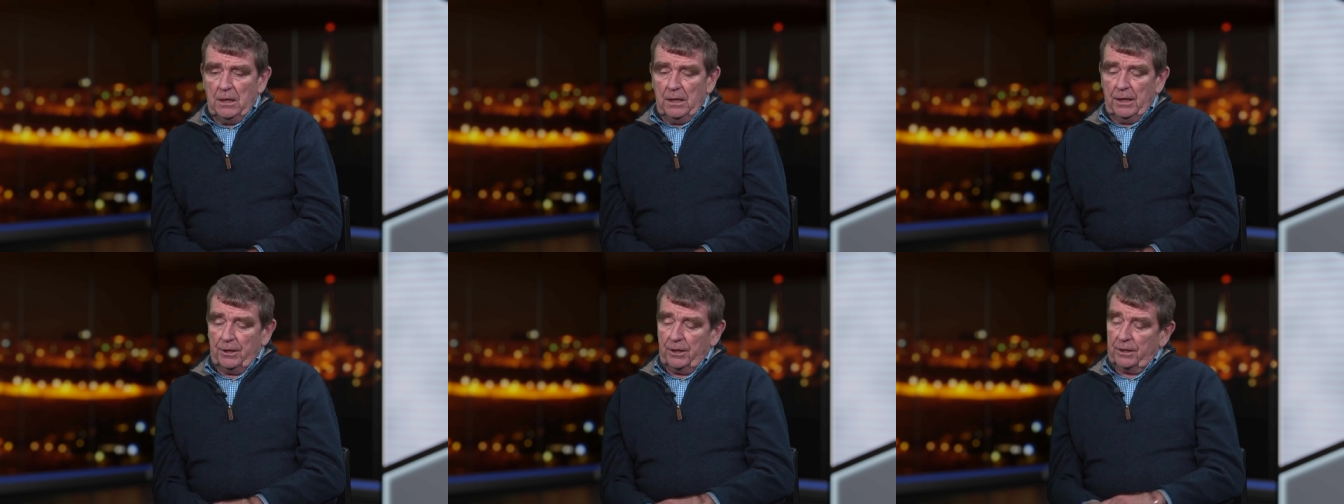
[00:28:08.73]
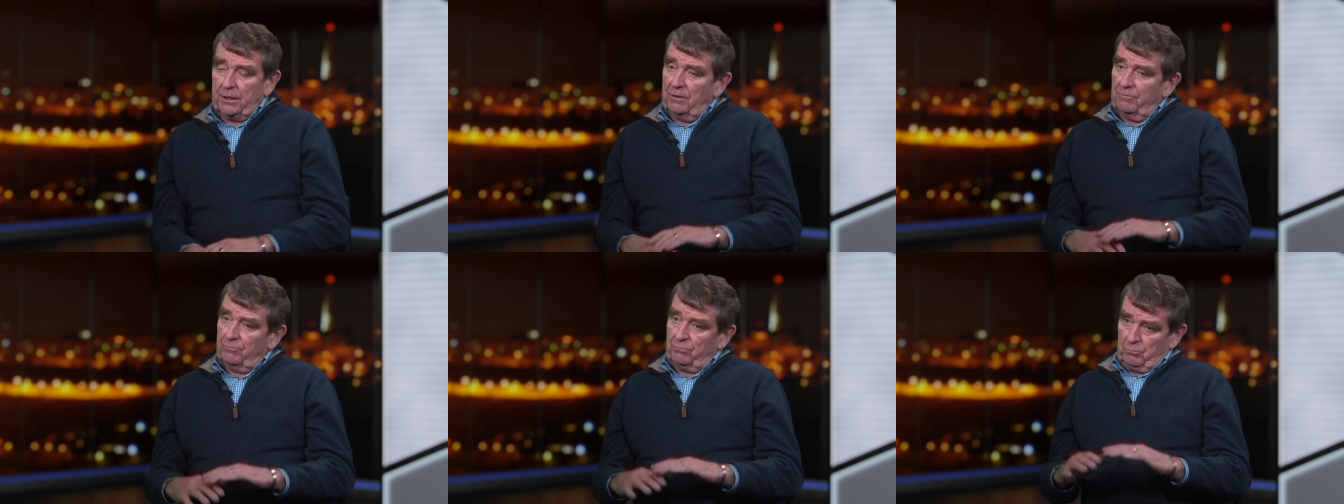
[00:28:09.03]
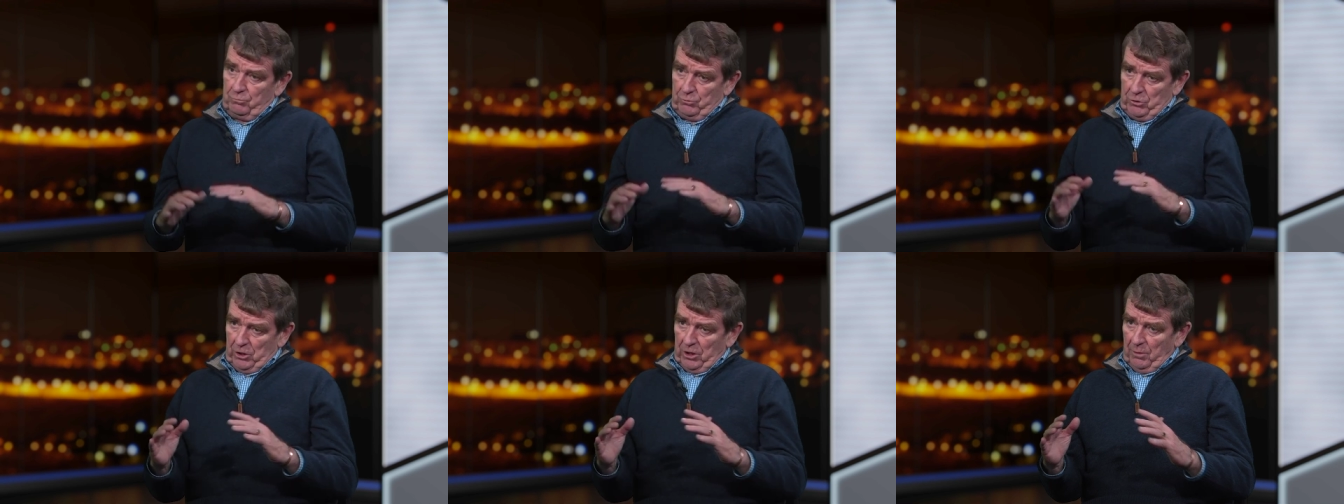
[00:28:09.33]
And I give
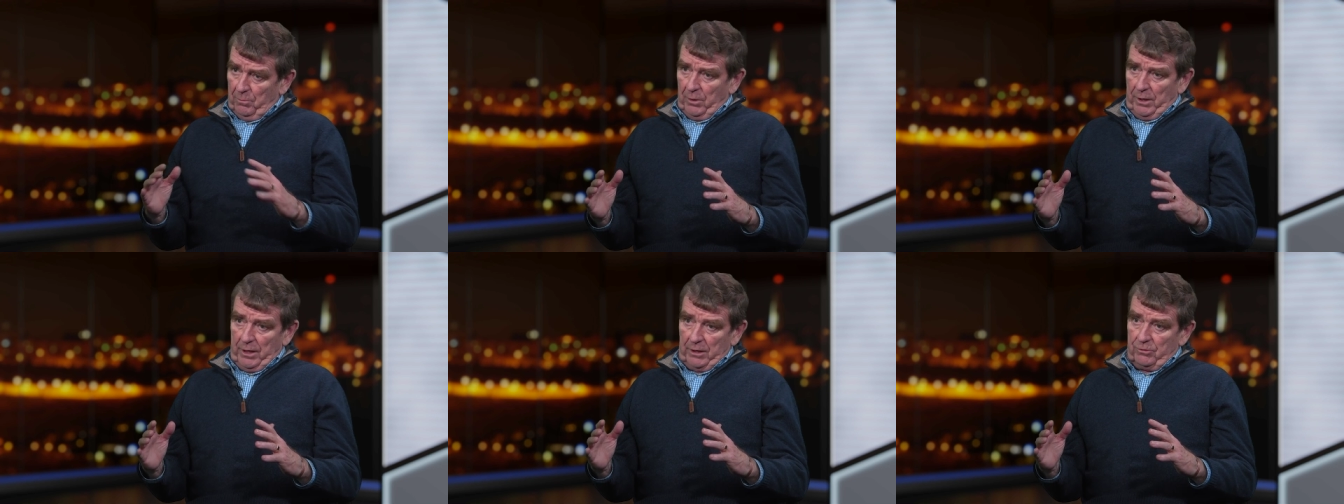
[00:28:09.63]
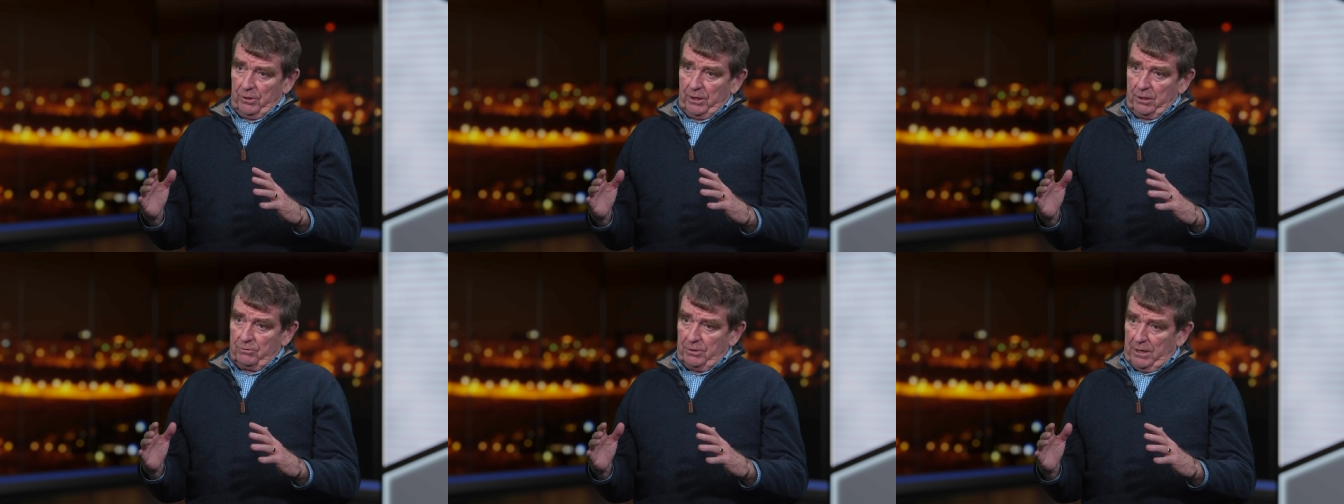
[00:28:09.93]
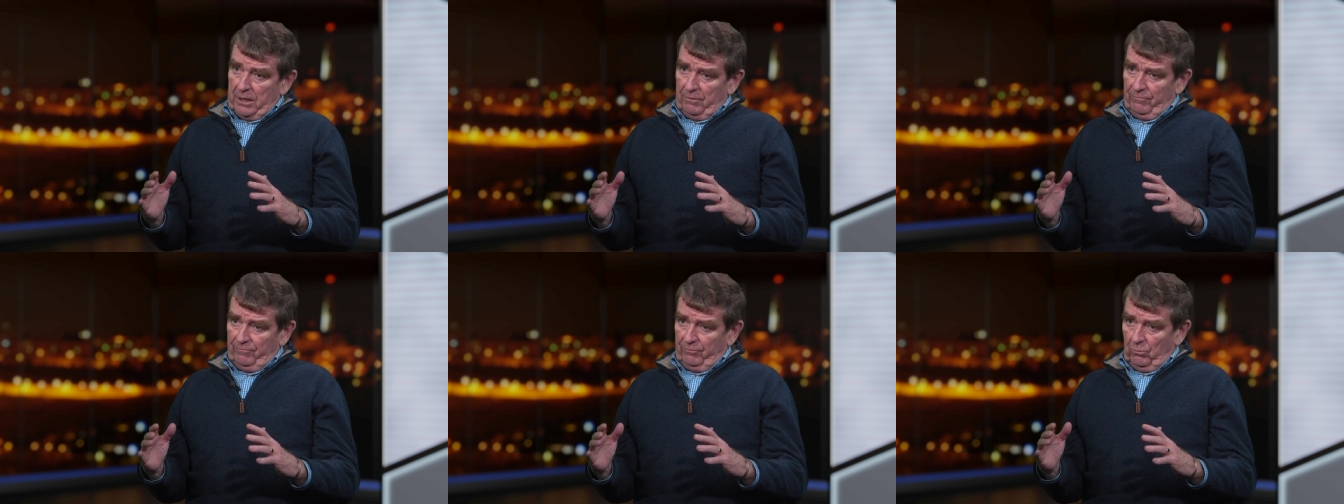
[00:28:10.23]
Tony Blair great
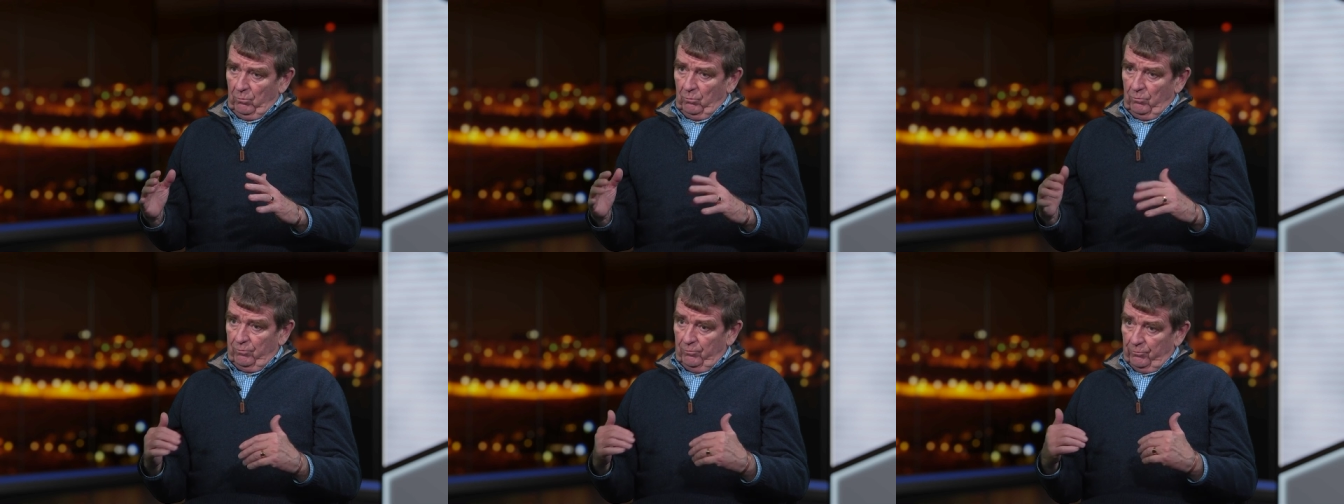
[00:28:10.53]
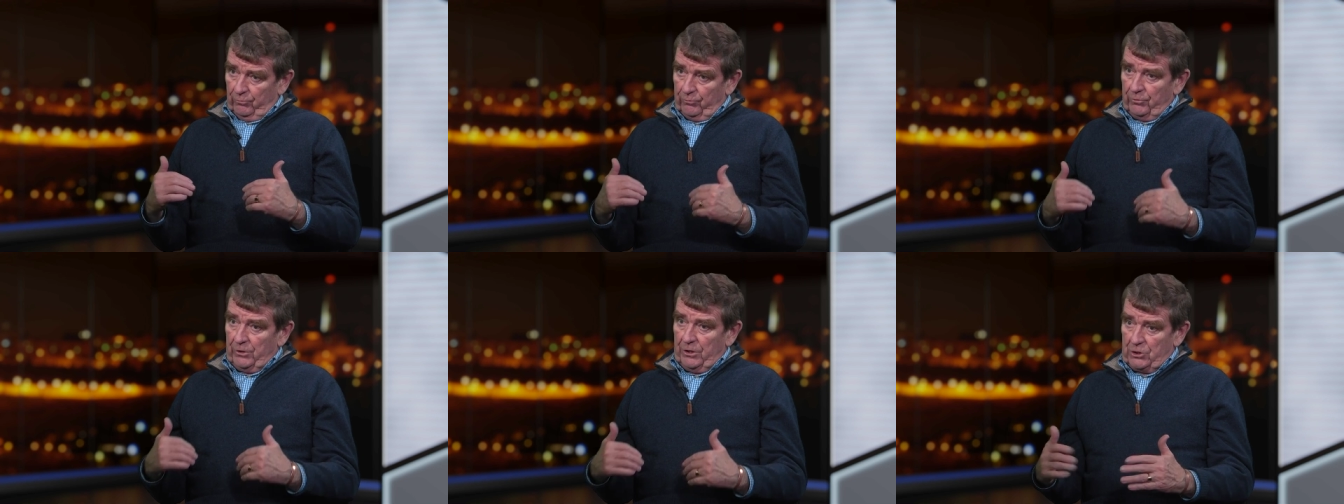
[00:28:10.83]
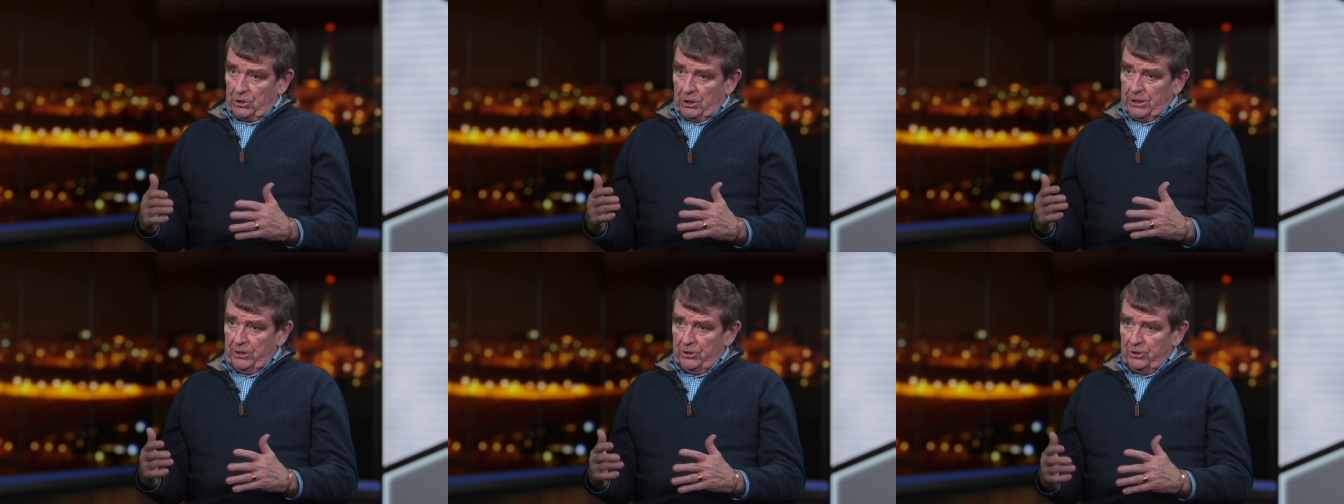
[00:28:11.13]
credit for, for
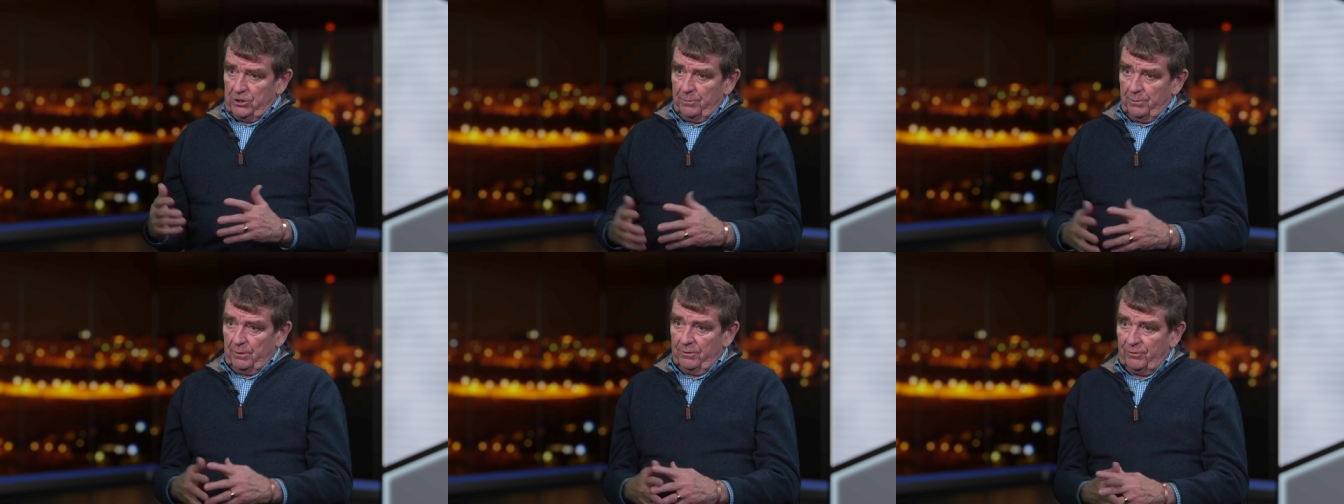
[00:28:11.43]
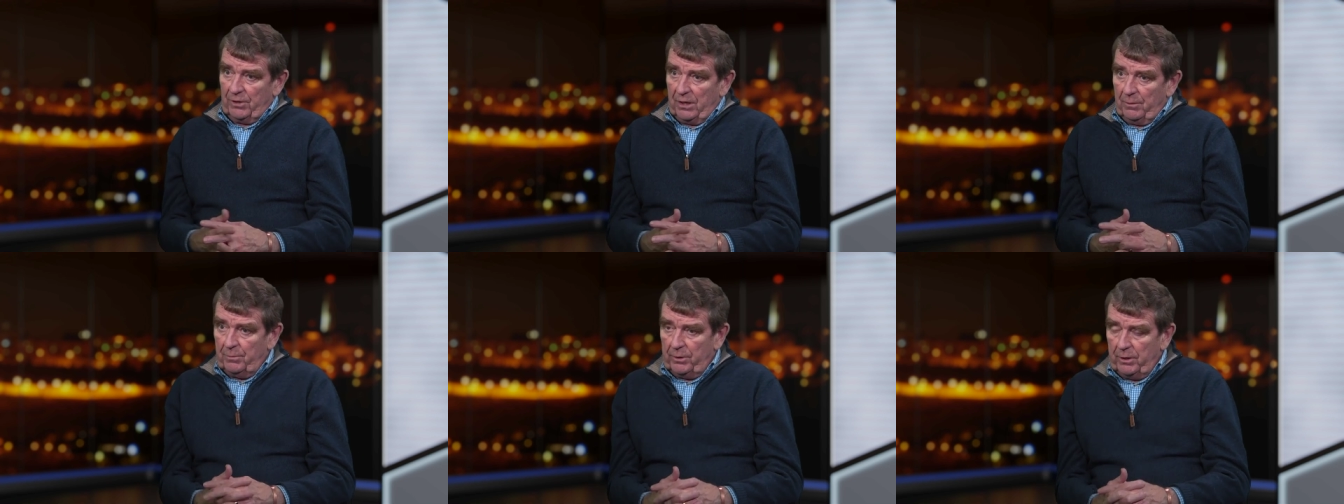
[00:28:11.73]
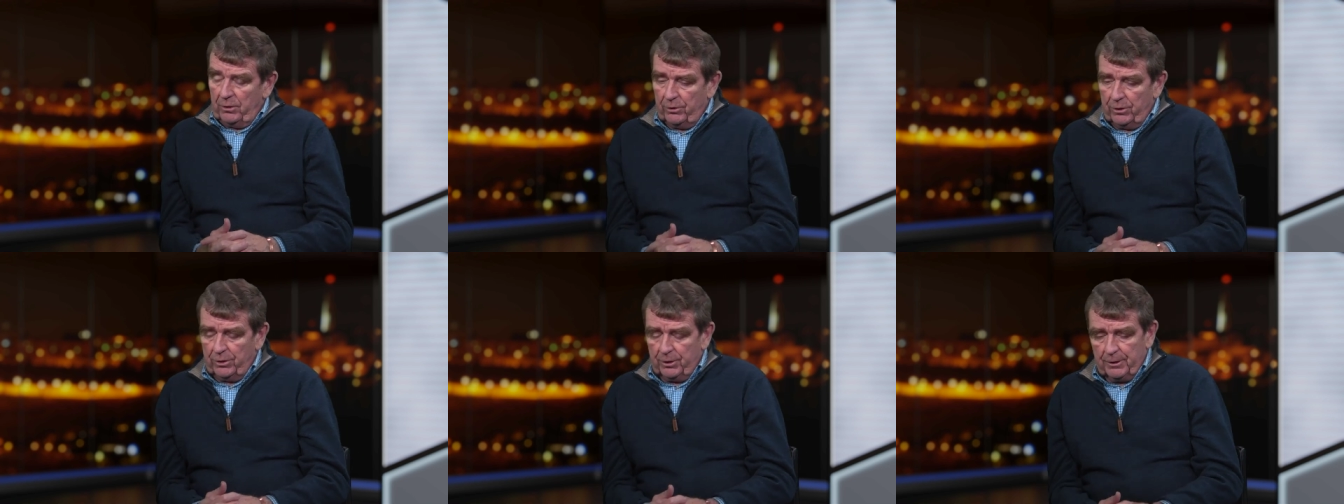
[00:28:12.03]
his leadership over that
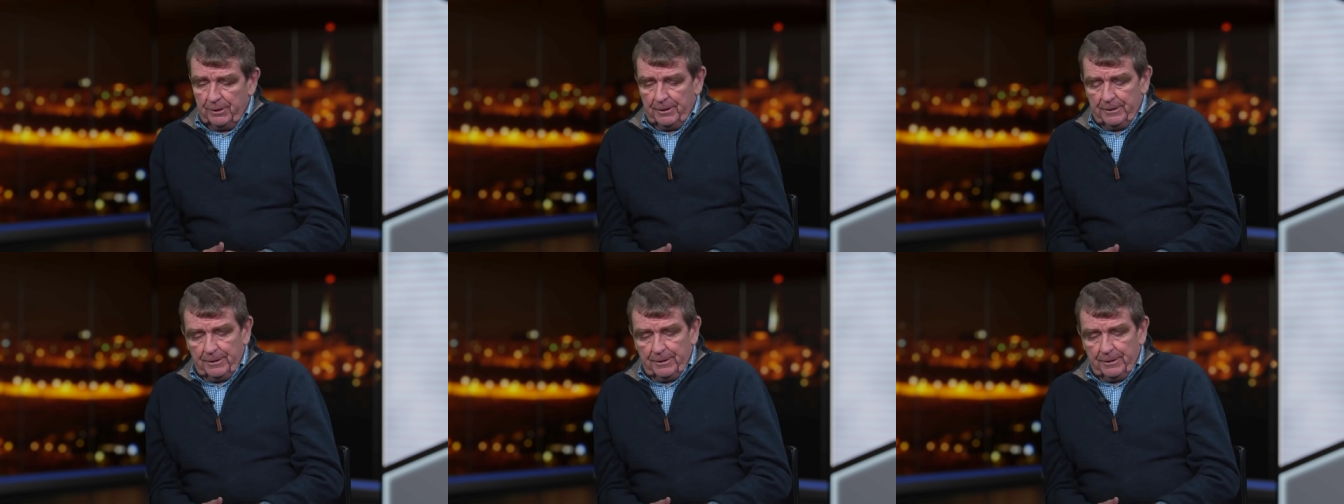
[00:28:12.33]
period.